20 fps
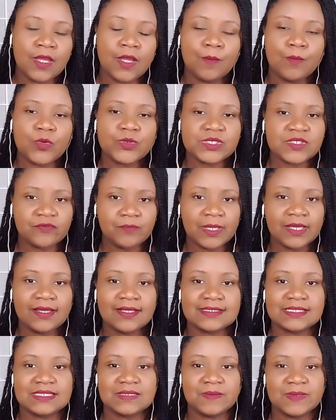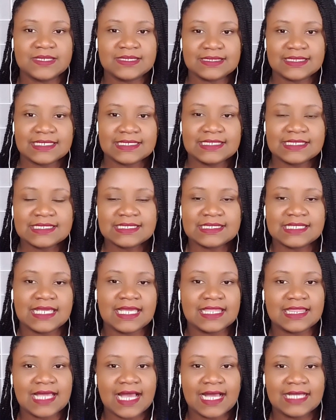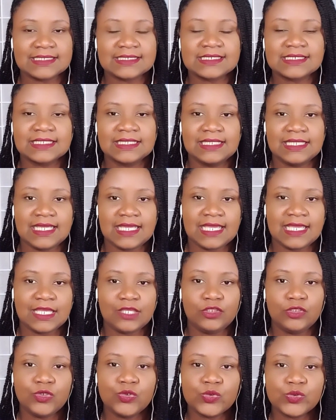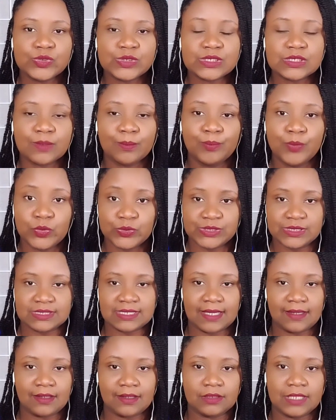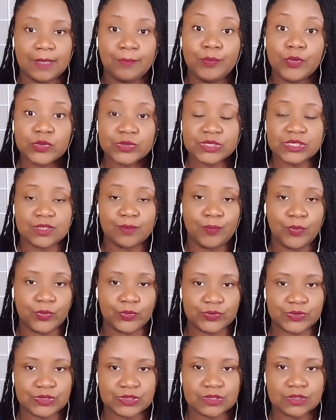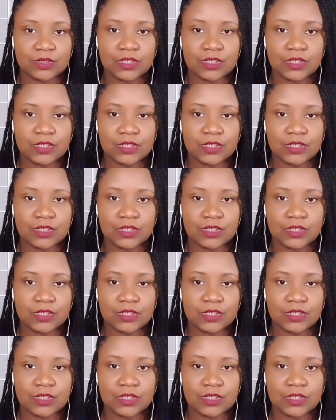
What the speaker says: Most of my customers tend to say that they use boosting. They boost a post.